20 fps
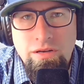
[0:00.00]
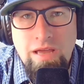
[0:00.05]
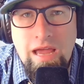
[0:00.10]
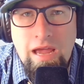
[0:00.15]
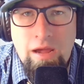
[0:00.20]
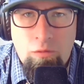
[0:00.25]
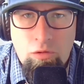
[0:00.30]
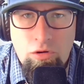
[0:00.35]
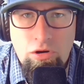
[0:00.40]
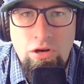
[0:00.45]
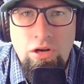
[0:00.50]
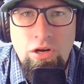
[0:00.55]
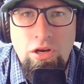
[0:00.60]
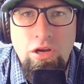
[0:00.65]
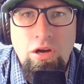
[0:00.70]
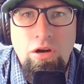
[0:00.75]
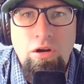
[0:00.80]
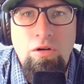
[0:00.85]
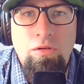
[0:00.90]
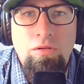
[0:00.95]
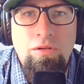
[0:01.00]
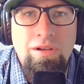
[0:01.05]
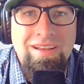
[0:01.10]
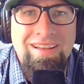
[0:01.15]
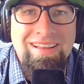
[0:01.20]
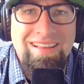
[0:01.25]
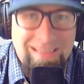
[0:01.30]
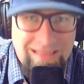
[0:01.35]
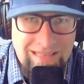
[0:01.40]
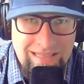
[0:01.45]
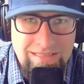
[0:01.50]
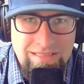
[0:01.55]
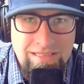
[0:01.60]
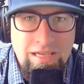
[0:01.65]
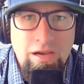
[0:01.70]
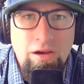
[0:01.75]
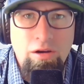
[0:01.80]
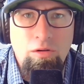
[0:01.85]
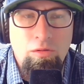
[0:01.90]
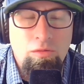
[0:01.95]
and we're going to go. Let's
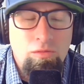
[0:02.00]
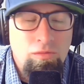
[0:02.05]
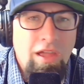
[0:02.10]
go.